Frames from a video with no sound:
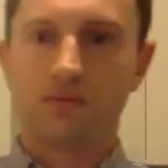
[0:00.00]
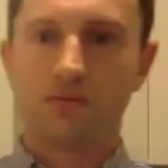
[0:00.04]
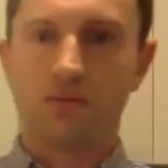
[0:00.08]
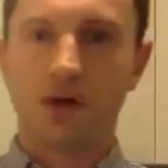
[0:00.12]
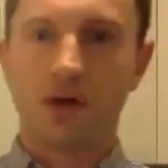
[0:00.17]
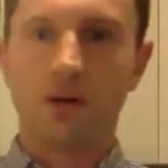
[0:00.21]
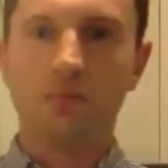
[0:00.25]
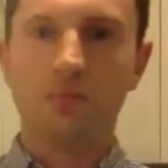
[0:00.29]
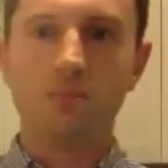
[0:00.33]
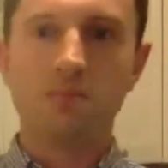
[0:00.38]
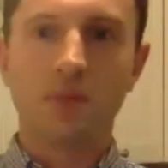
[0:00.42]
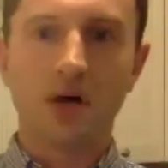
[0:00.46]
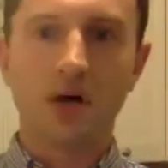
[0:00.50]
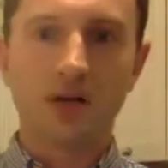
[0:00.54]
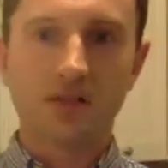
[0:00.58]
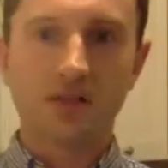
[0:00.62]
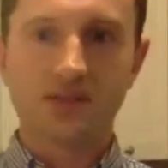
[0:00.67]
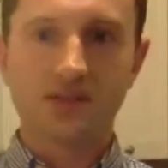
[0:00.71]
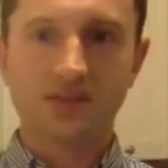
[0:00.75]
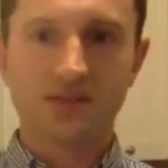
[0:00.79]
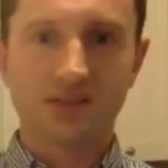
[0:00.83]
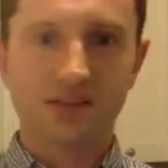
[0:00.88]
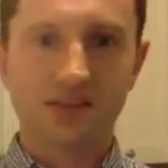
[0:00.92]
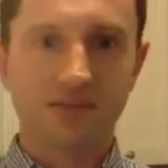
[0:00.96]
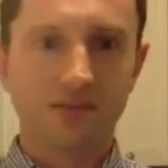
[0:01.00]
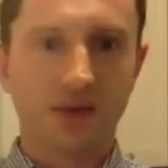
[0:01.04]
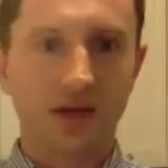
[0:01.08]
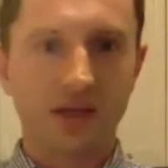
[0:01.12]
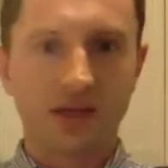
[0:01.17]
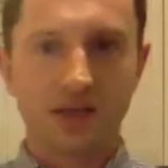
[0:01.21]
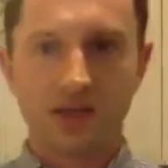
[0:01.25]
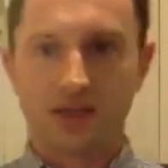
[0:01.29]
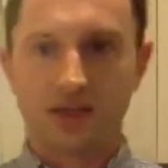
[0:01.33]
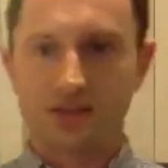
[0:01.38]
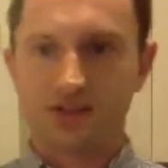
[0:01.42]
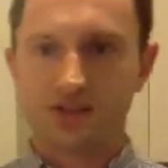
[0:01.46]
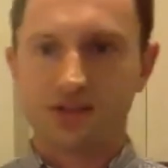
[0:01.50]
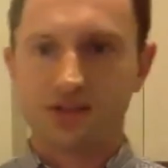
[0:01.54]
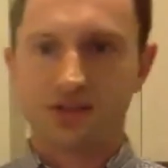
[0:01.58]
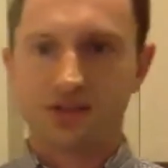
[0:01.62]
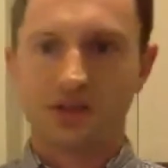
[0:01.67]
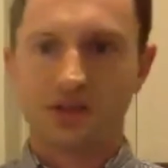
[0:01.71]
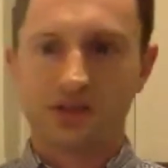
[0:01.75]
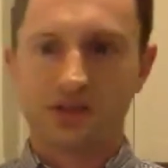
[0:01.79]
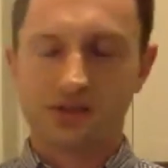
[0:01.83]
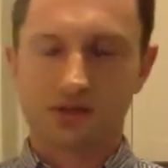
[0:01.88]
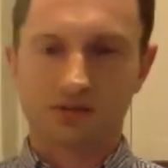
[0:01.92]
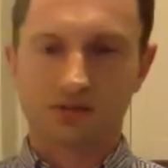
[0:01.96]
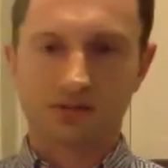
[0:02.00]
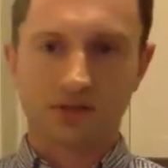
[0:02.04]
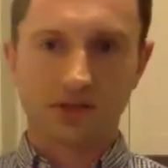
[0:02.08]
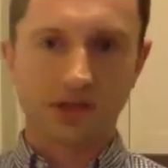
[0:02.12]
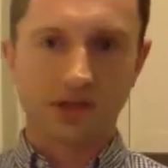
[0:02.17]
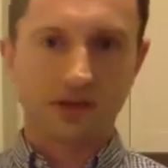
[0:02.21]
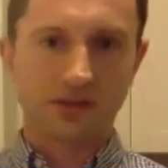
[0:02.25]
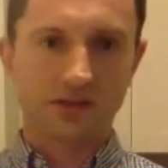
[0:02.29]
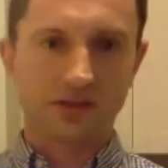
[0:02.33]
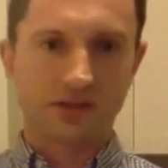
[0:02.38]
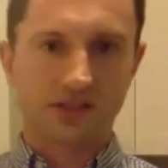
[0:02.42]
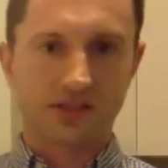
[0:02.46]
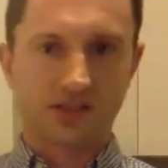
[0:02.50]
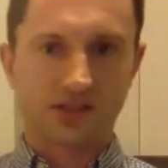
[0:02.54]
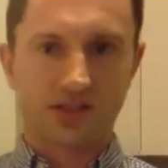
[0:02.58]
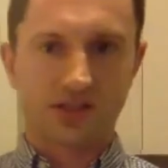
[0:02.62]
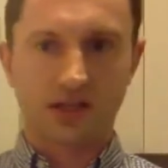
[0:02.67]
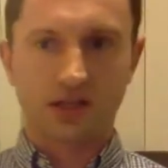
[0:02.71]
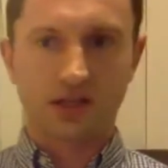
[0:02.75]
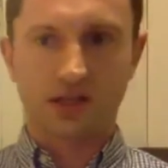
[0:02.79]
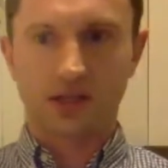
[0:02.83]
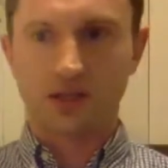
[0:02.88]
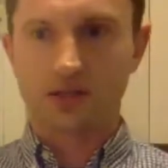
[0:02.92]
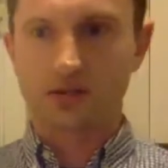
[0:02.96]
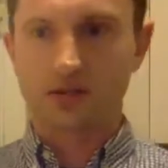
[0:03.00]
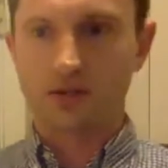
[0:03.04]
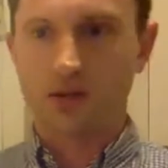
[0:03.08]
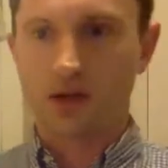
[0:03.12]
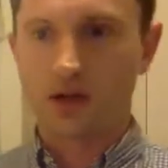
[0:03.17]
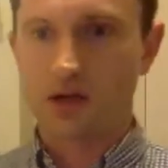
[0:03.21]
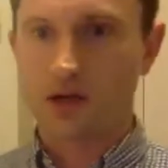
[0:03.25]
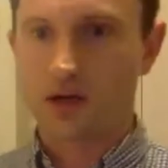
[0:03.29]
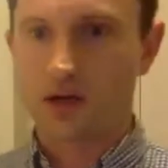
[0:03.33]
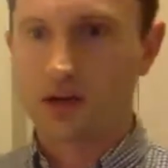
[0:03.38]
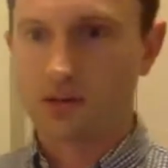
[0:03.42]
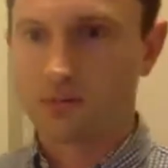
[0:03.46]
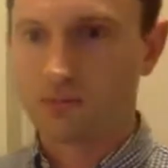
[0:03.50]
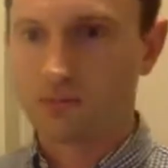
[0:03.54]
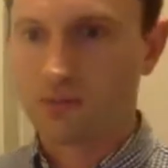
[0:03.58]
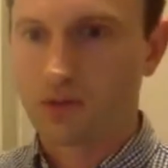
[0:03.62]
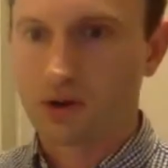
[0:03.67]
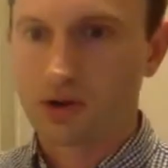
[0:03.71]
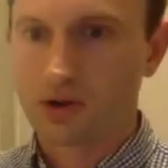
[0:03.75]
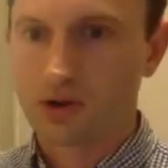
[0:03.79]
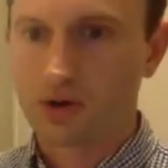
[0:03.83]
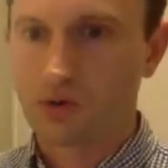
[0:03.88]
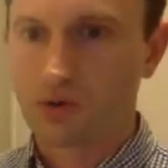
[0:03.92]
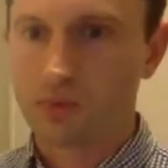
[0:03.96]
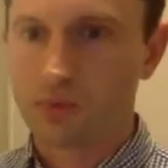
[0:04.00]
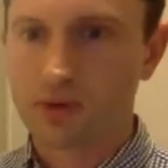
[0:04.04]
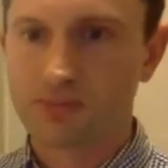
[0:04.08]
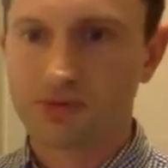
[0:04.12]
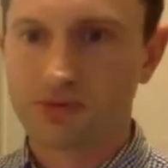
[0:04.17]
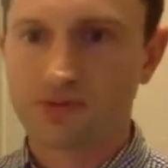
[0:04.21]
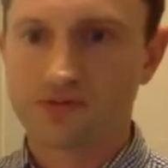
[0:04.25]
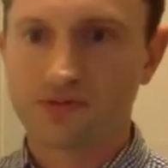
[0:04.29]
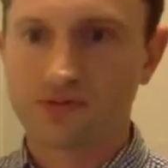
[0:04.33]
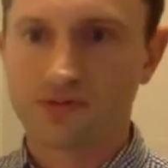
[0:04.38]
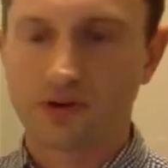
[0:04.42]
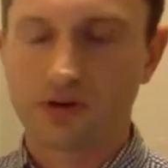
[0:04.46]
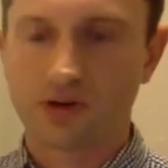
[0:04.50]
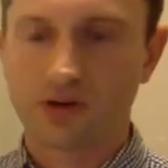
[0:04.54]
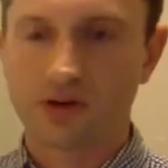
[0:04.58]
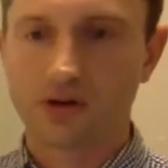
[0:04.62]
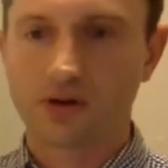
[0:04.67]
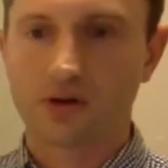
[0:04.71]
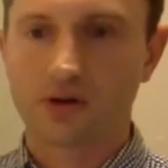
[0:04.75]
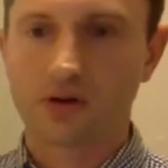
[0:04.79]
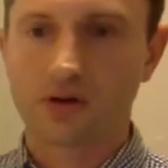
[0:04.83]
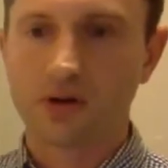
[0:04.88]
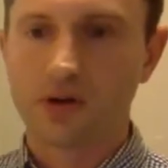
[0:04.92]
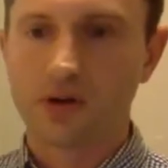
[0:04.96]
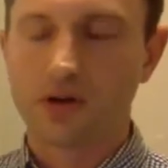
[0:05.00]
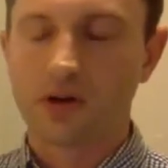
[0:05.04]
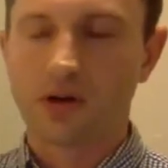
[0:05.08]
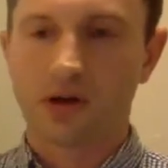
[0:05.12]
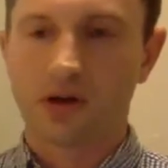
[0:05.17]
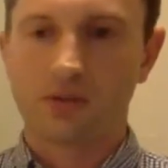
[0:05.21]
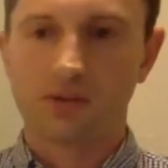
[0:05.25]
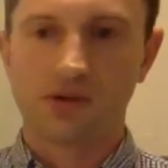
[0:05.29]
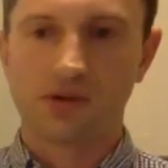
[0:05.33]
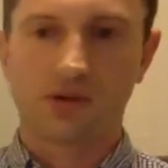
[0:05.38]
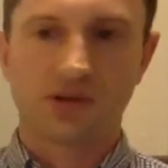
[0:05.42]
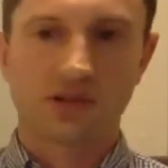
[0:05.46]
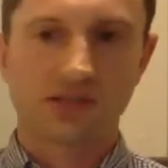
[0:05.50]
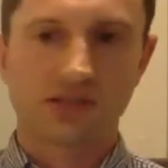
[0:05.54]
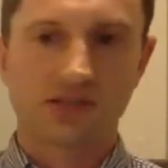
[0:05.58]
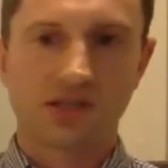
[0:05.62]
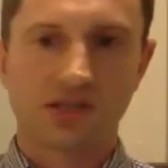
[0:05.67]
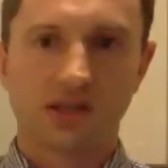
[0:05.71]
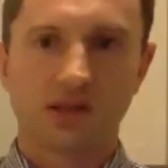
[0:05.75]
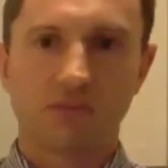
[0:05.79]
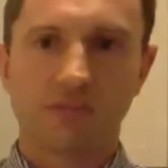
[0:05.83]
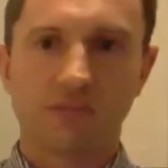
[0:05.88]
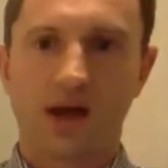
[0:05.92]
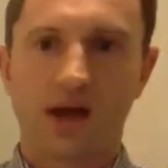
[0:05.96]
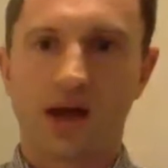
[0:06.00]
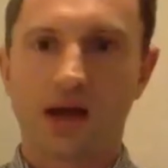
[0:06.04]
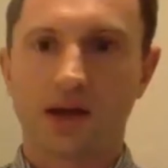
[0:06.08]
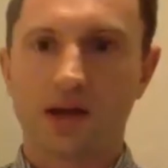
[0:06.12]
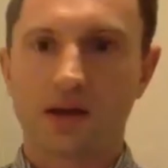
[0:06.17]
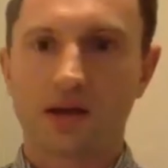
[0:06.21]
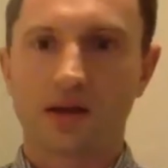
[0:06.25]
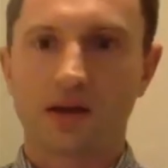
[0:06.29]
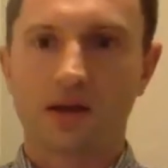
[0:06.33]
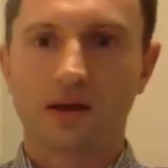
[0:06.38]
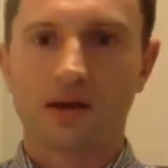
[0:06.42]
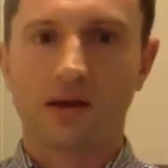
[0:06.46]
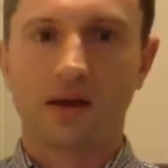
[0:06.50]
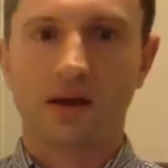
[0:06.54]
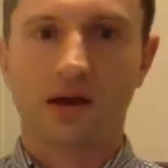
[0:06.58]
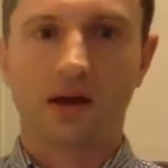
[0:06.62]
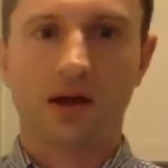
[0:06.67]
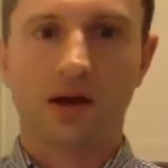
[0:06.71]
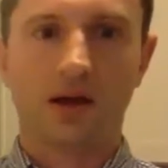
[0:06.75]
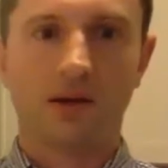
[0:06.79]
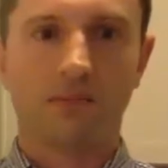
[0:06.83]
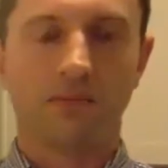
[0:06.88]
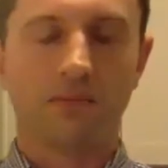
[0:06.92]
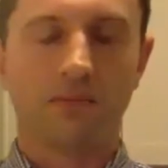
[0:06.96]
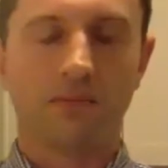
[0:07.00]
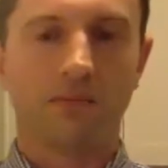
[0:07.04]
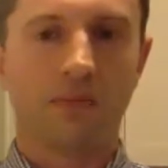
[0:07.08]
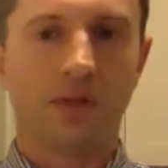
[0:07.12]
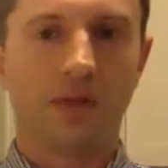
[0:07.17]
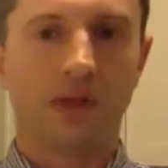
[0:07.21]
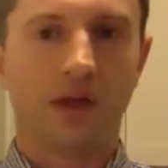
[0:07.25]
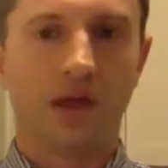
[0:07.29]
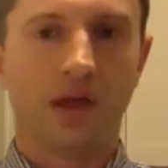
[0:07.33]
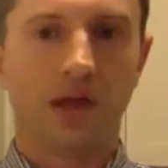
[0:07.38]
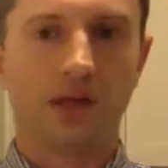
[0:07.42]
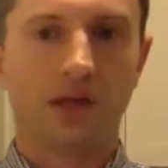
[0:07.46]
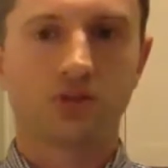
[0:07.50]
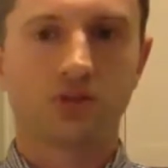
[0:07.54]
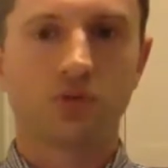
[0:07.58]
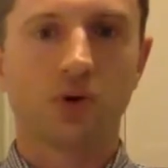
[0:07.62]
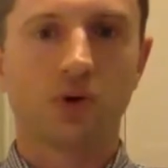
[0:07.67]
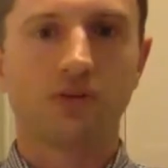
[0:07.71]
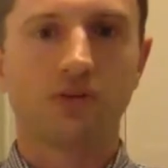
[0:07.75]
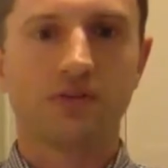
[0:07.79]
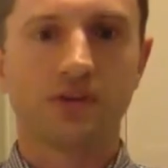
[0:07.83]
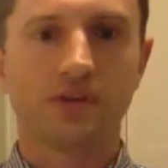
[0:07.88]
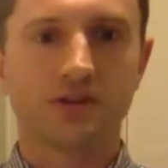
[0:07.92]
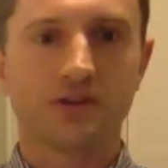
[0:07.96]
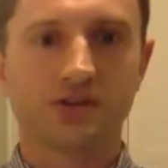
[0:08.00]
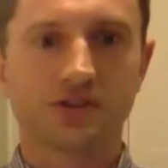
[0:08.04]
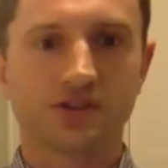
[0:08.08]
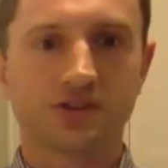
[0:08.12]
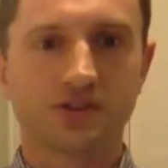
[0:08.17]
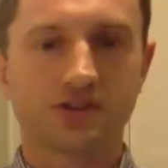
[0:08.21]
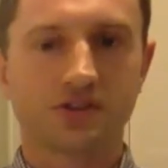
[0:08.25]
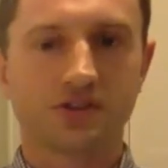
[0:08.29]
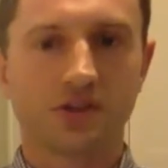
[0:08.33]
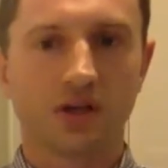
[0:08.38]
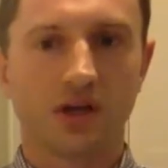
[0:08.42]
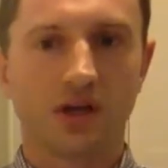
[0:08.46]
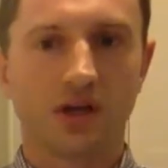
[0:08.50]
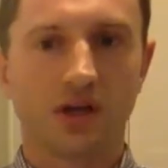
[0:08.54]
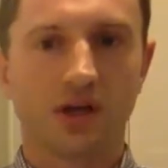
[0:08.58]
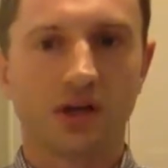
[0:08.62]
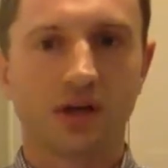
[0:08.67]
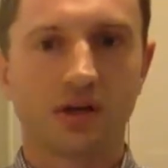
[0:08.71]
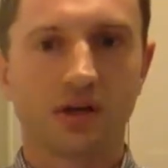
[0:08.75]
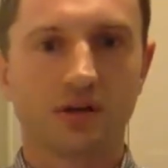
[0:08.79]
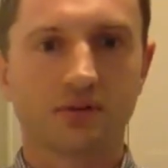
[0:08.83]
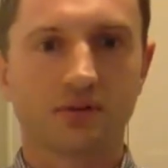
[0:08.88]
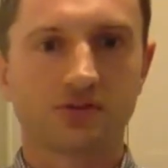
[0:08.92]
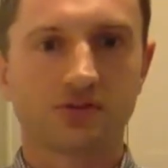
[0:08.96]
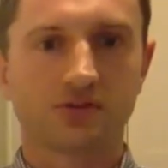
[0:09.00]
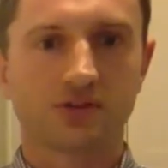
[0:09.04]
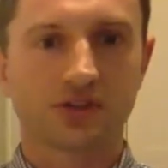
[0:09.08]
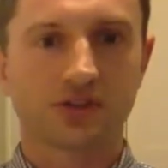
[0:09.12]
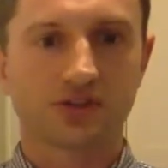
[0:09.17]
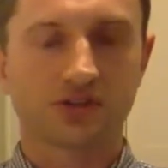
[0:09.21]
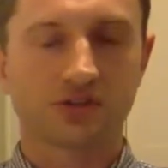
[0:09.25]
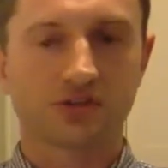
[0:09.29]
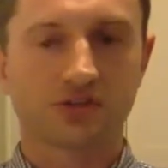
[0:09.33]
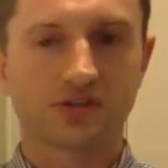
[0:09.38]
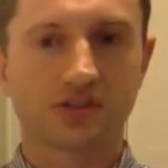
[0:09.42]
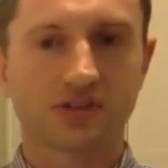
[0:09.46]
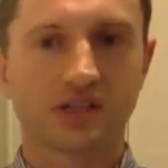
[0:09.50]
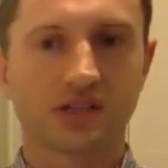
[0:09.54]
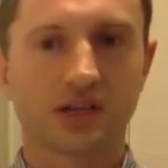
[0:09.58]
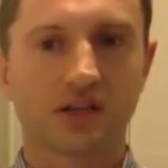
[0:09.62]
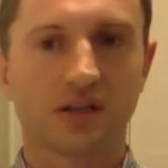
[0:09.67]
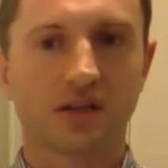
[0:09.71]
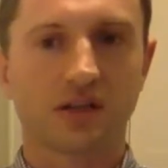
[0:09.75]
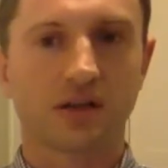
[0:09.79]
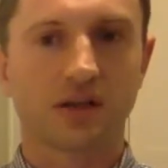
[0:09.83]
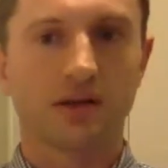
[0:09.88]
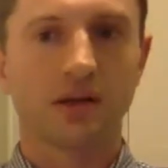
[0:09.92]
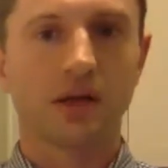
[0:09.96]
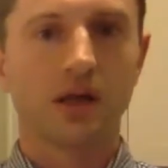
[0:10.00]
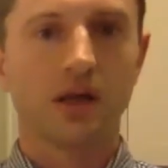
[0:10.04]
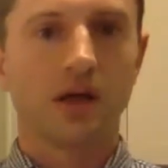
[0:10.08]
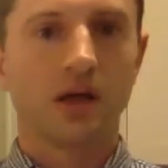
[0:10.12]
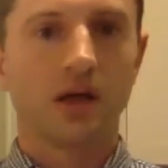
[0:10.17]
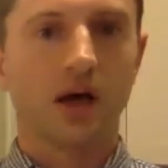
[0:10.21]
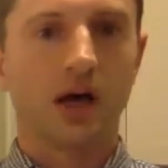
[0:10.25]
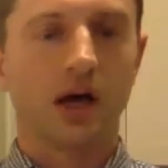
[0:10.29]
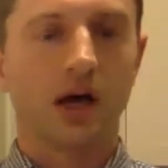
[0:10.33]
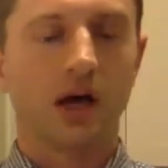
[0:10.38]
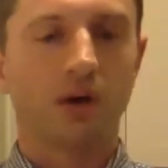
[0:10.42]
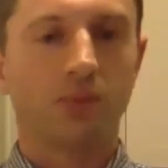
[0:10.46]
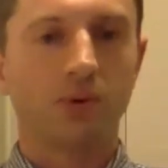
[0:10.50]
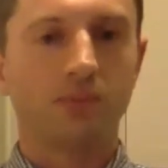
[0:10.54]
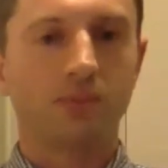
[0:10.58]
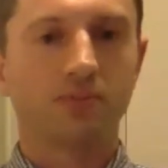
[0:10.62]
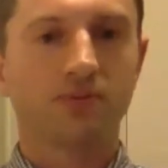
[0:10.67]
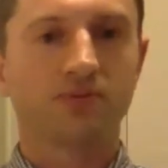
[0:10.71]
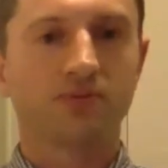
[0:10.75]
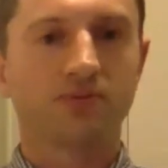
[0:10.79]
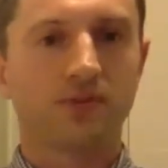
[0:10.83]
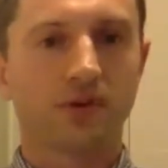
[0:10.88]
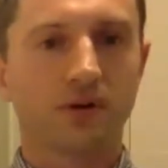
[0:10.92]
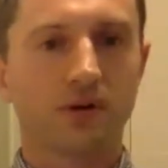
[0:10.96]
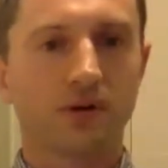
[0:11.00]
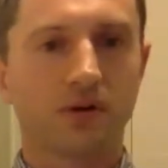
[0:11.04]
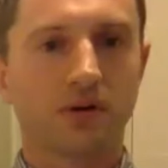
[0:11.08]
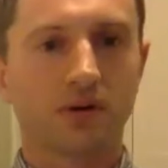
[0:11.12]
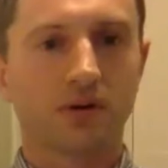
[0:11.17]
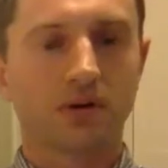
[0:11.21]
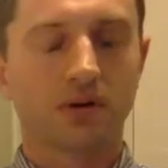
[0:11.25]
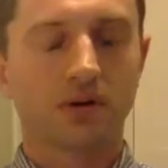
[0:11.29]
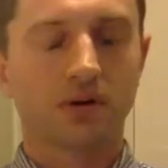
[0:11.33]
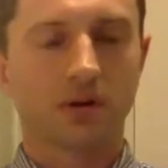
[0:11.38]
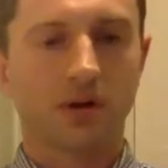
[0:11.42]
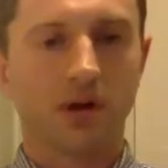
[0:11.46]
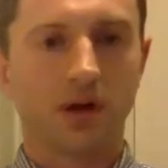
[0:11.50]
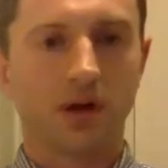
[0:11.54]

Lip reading: a must in my kitchen is a really good skillet. We prefer, you can see in the back, a 12-inch traditional skillet. We prefer